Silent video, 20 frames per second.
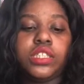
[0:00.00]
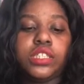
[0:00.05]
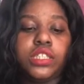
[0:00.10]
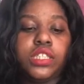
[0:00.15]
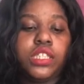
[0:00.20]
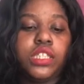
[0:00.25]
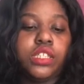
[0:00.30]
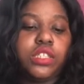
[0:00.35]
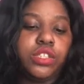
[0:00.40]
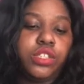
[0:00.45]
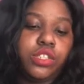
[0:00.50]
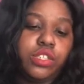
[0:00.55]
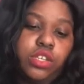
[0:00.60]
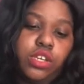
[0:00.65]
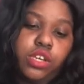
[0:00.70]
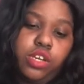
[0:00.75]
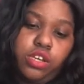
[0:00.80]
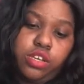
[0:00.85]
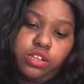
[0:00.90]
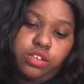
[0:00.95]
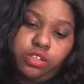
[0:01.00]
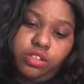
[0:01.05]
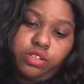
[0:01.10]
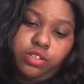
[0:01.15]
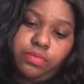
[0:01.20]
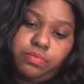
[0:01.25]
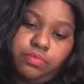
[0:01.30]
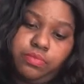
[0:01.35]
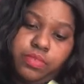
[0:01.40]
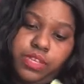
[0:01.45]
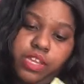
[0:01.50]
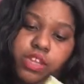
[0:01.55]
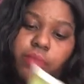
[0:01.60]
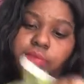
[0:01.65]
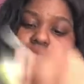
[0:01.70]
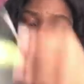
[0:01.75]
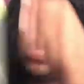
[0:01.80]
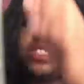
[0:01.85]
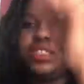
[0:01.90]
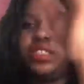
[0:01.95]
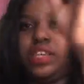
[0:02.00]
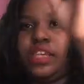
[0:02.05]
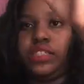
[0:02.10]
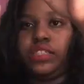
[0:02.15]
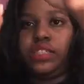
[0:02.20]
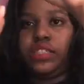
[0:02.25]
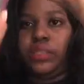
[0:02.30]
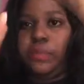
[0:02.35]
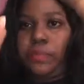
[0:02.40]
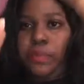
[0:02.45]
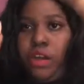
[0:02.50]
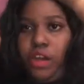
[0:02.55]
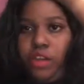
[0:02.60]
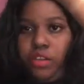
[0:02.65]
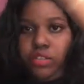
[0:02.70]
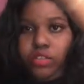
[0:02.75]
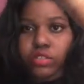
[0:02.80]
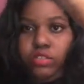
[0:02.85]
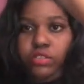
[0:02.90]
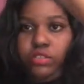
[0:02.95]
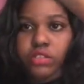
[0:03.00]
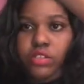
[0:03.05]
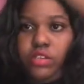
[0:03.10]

It comes in this nice little box.